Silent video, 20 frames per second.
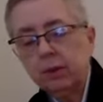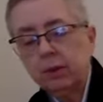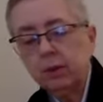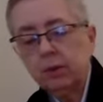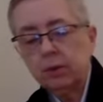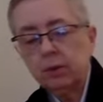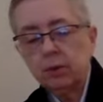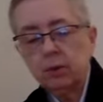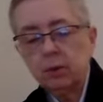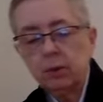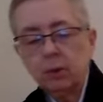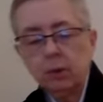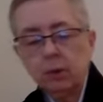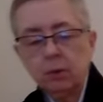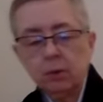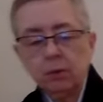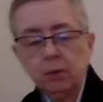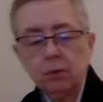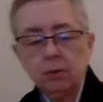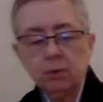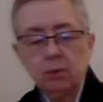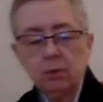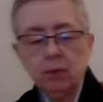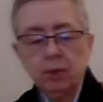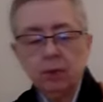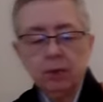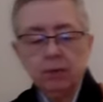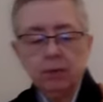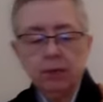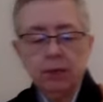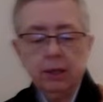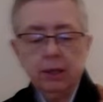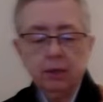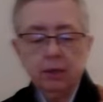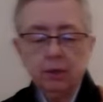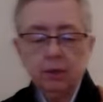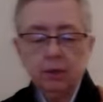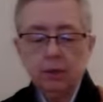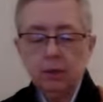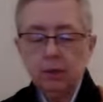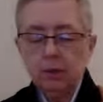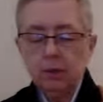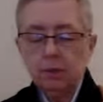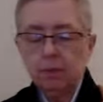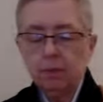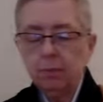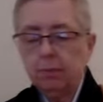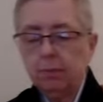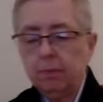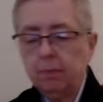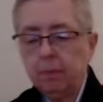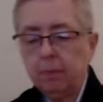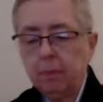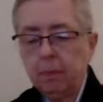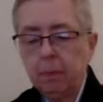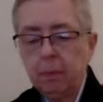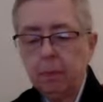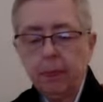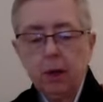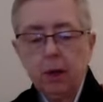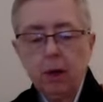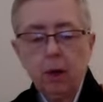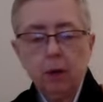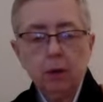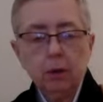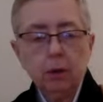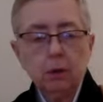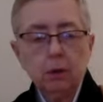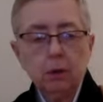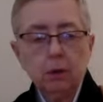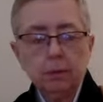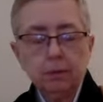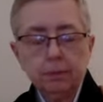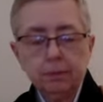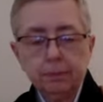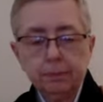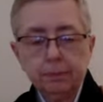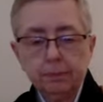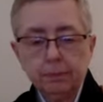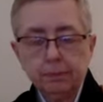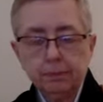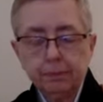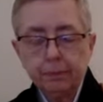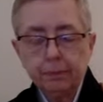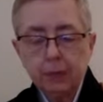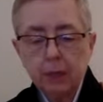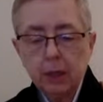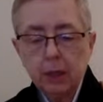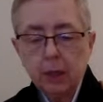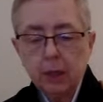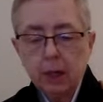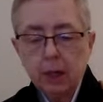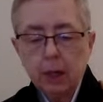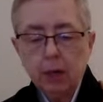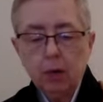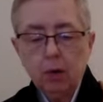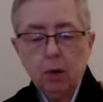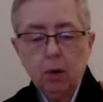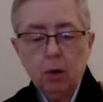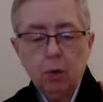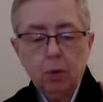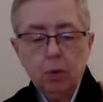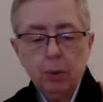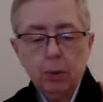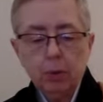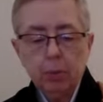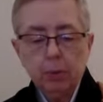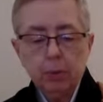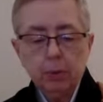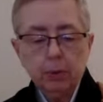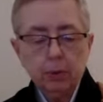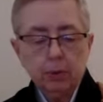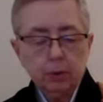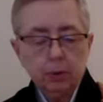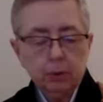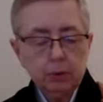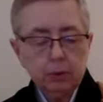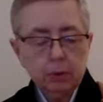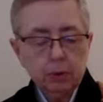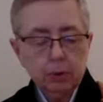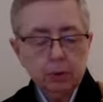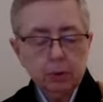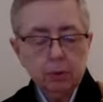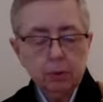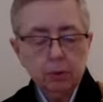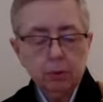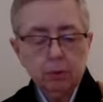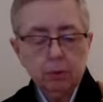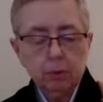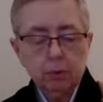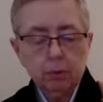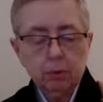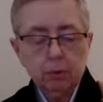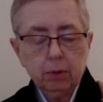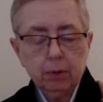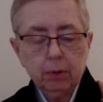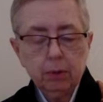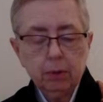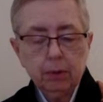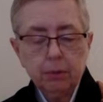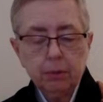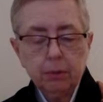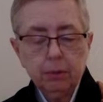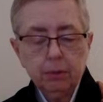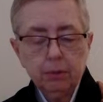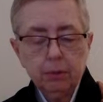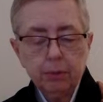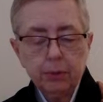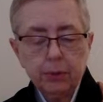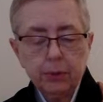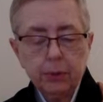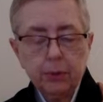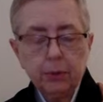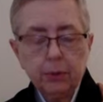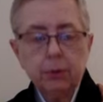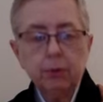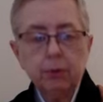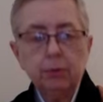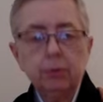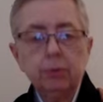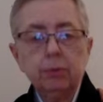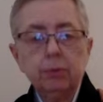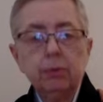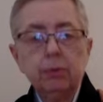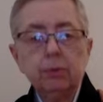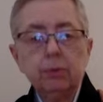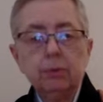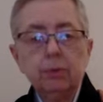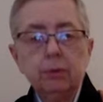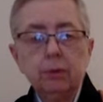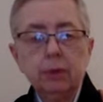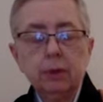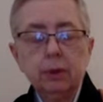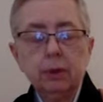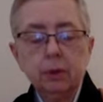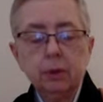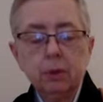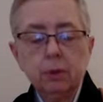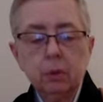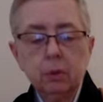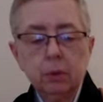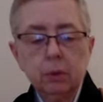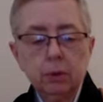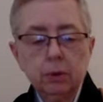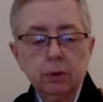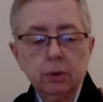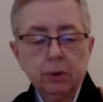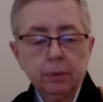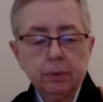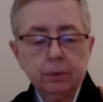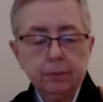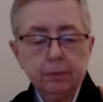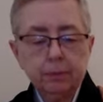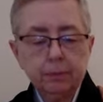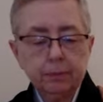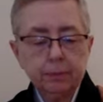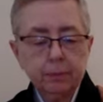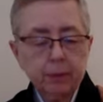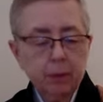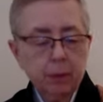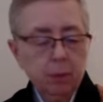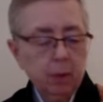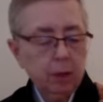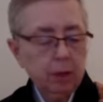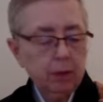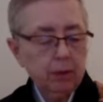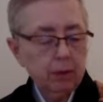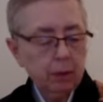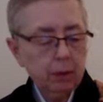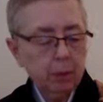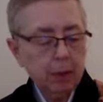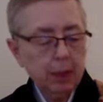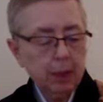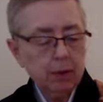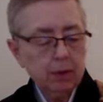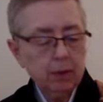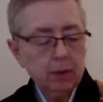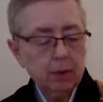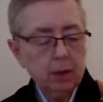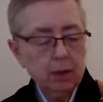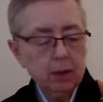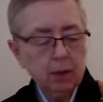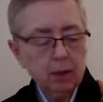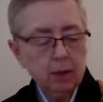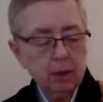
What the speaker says: So let us just honor her and all people who serve in this world in whatever capacity,